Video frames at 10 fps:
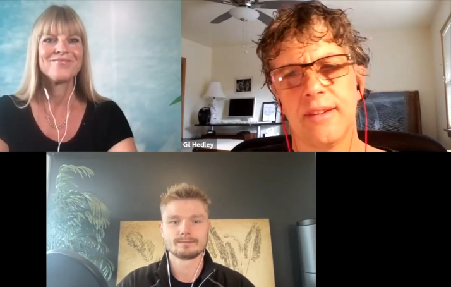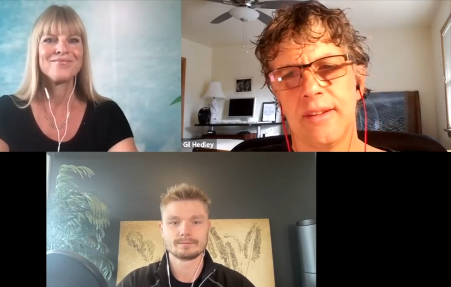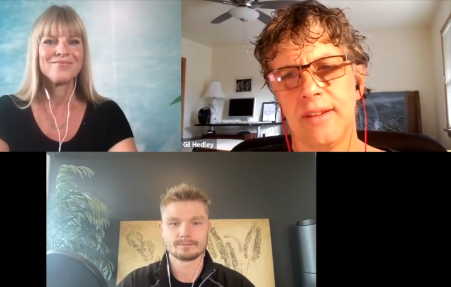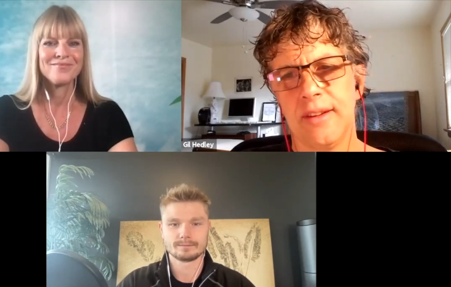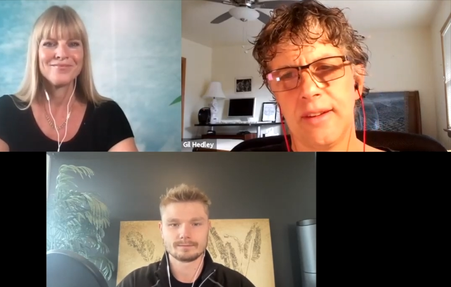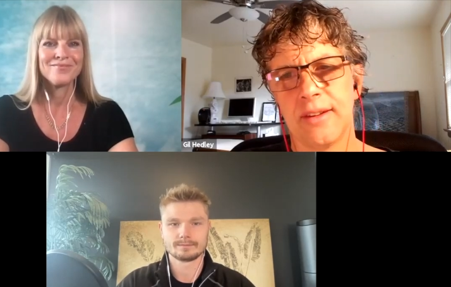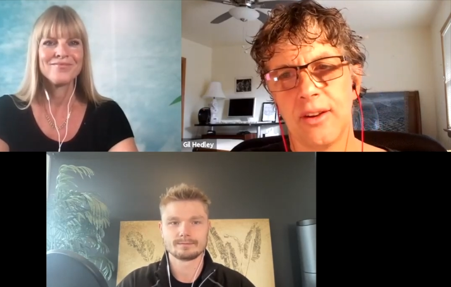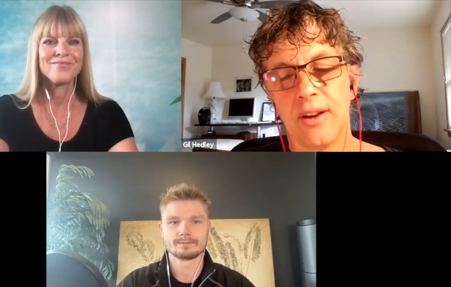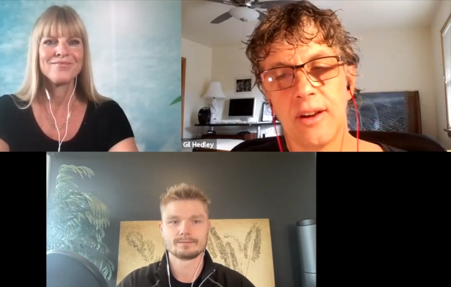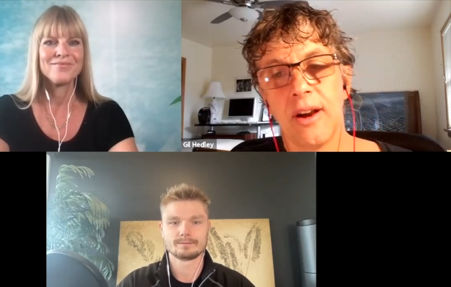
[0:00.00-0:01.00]
Speaker 1: and
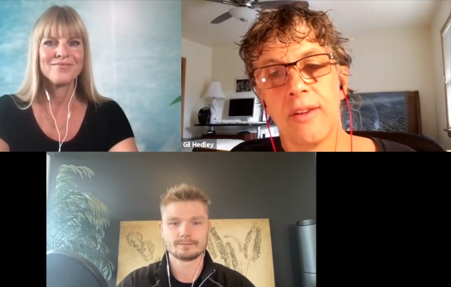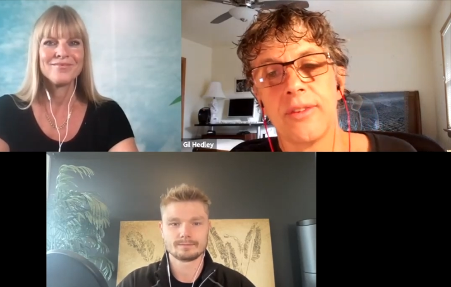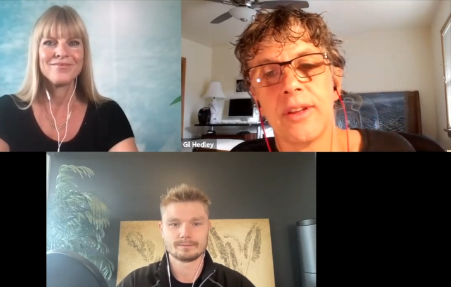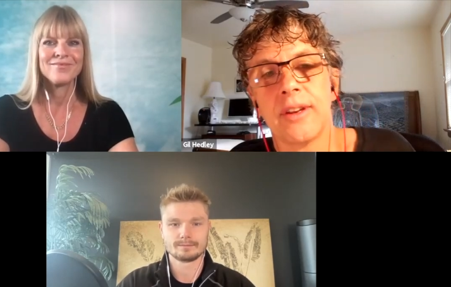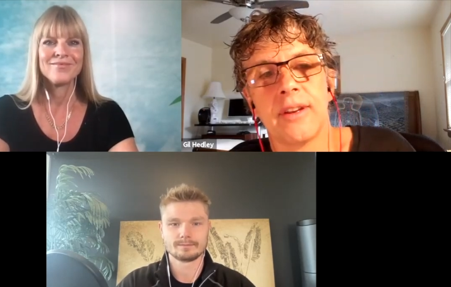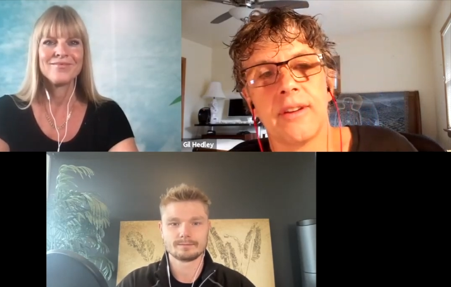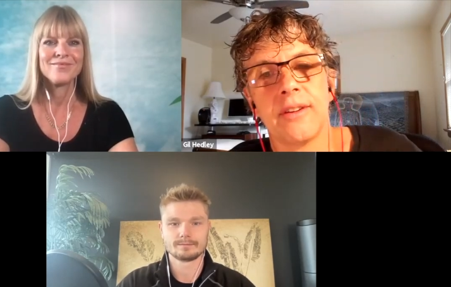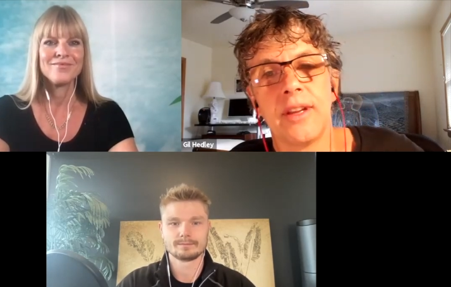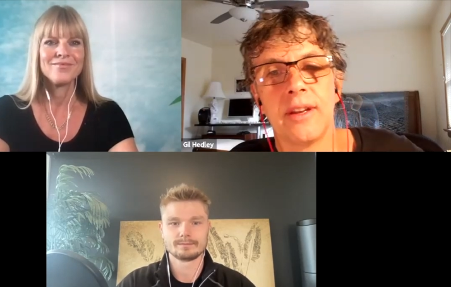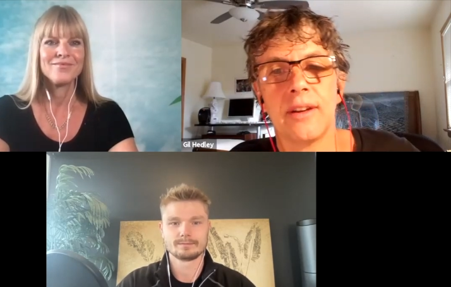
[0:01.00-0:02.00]
often in
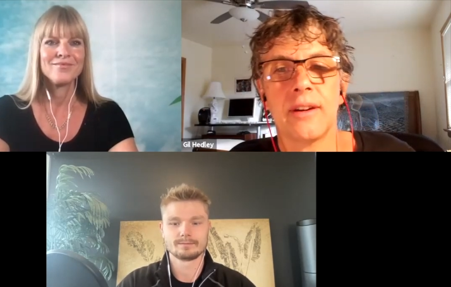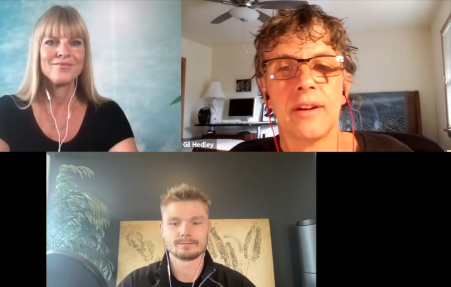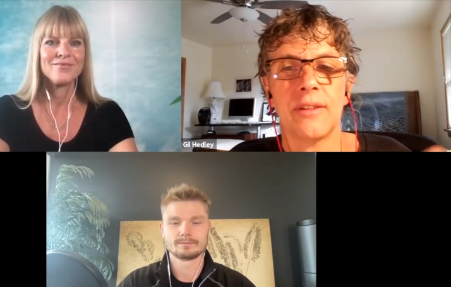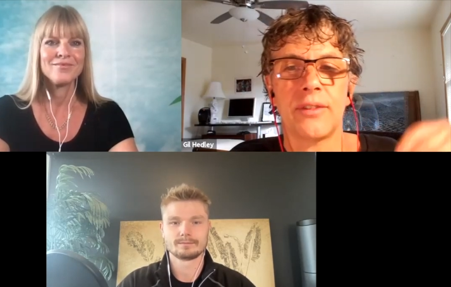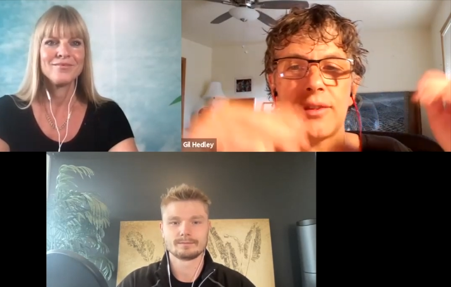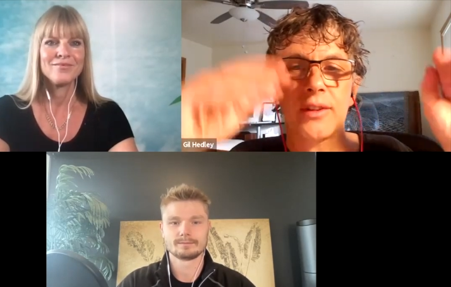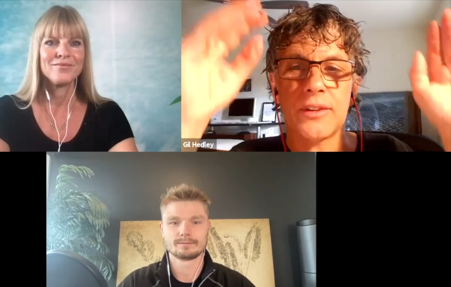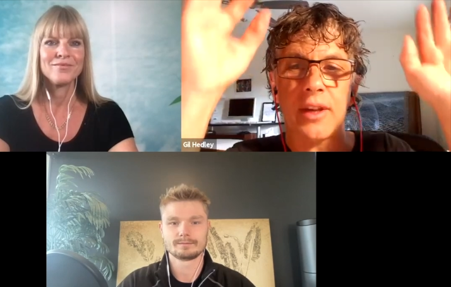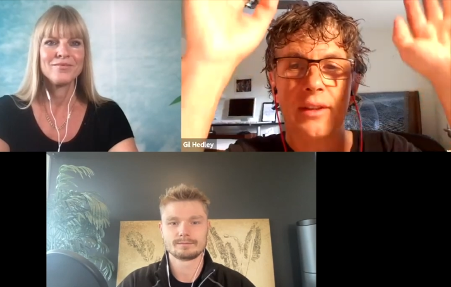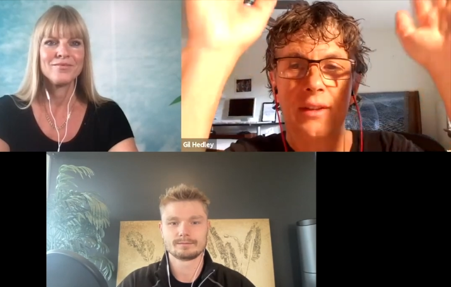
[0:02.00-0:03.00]
in her
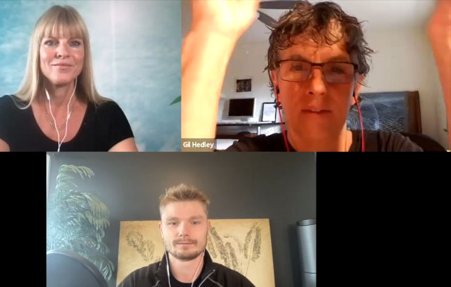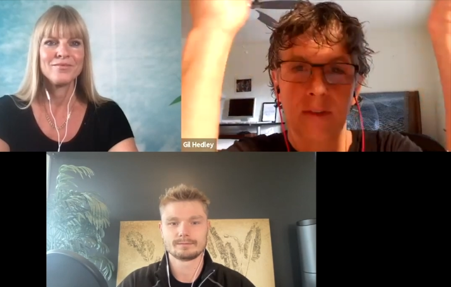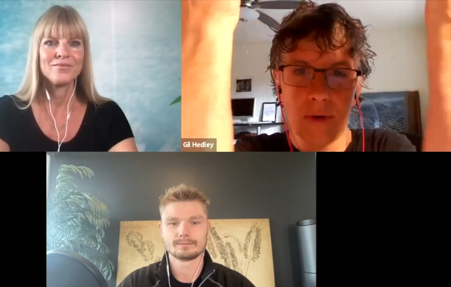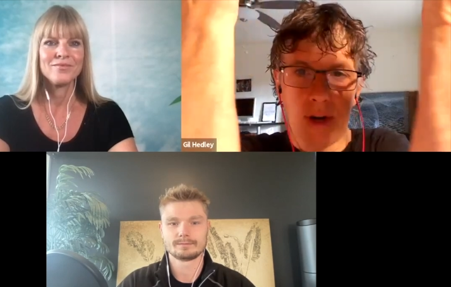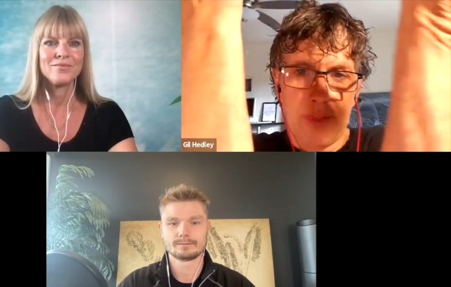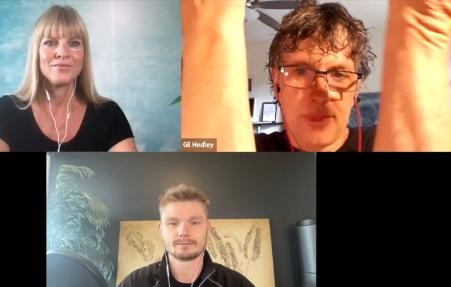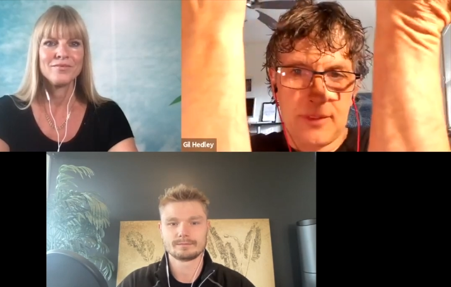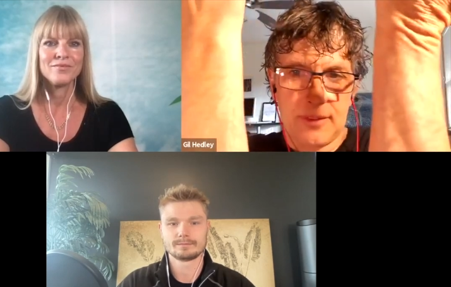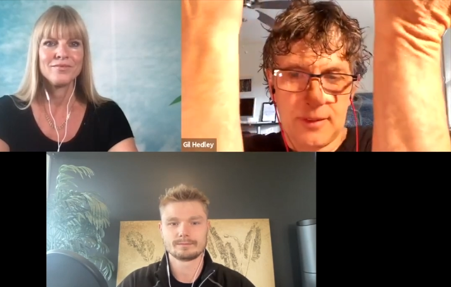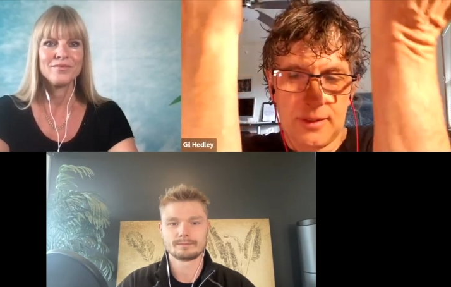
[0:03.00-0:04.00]
facilitation of the breath
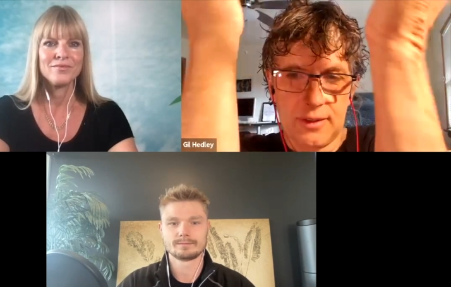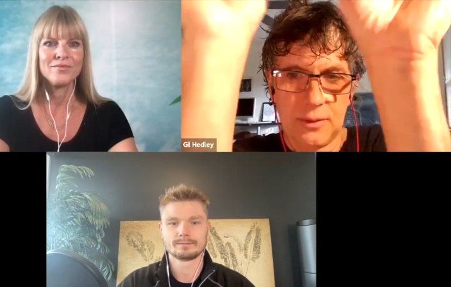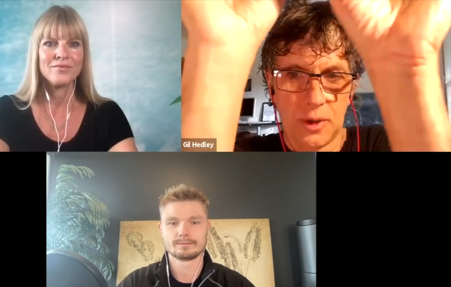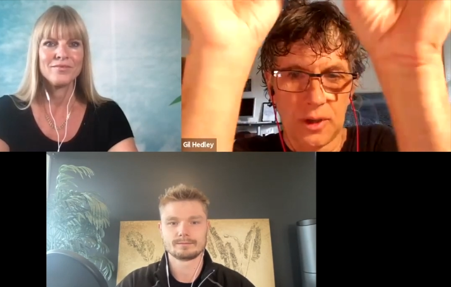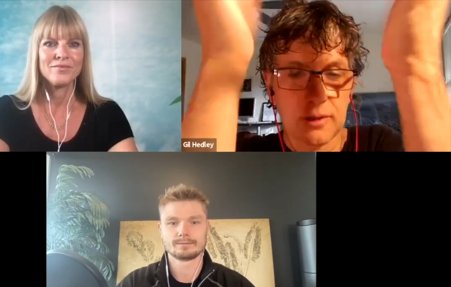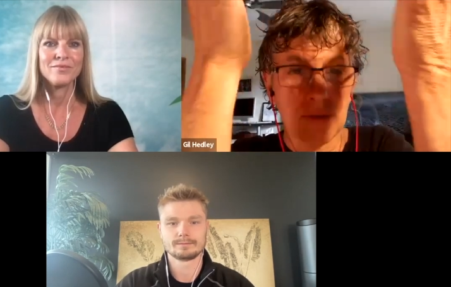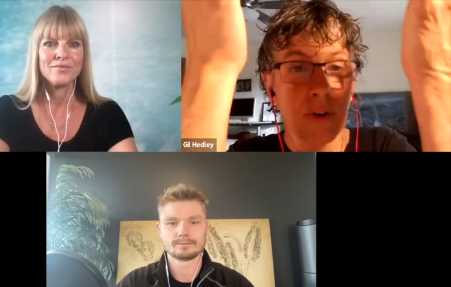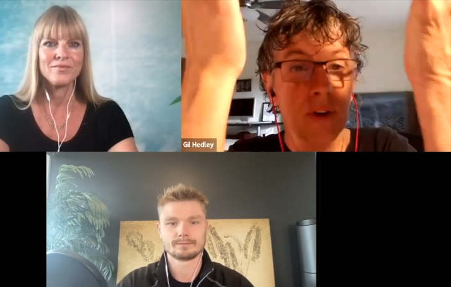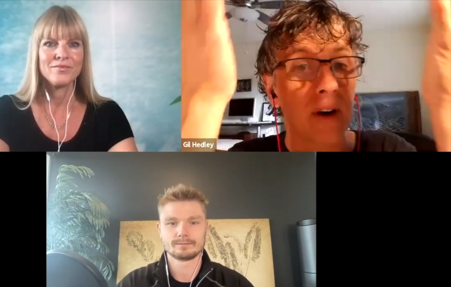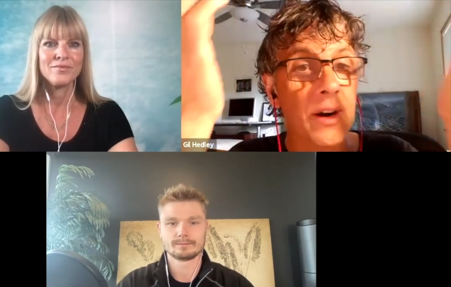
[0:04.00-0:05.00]
she'd work the
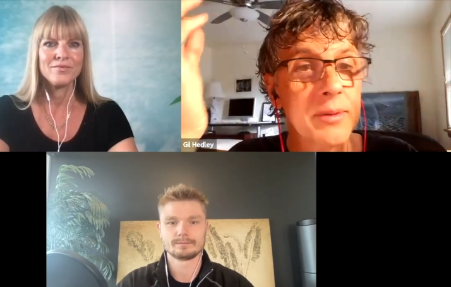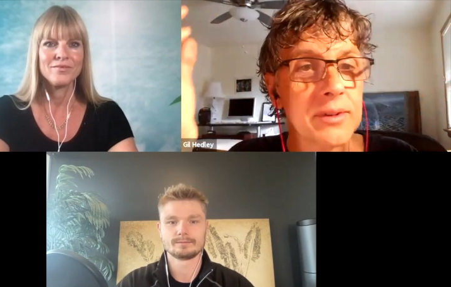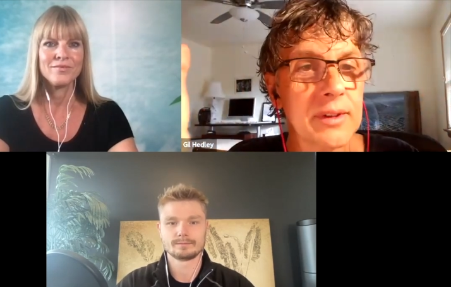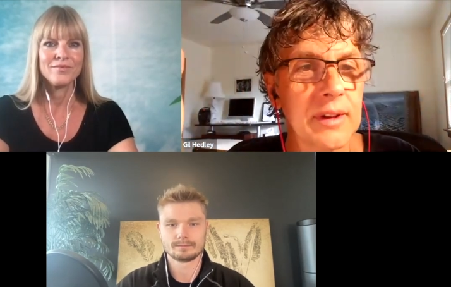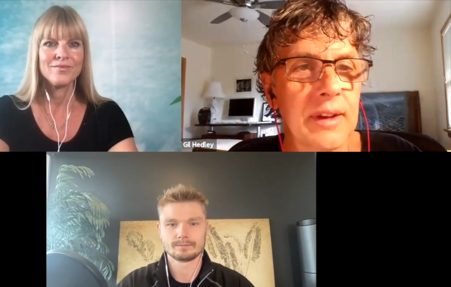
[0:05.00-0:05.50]
forearms